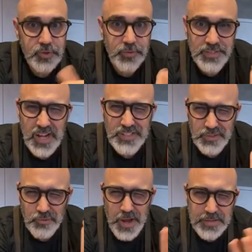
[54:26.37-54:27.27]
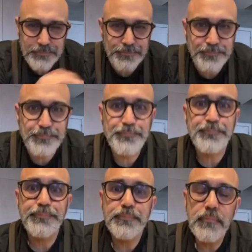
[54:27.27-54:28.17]
So it's nice and red.
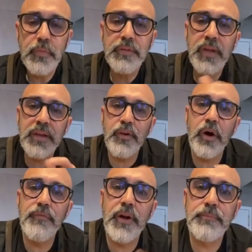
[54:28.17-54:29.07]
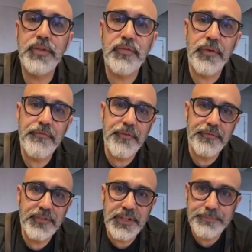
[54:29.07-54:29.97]
Take your oven up to
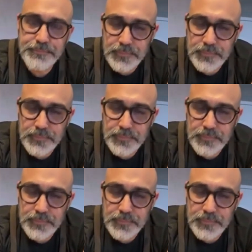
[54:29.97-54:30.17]
350.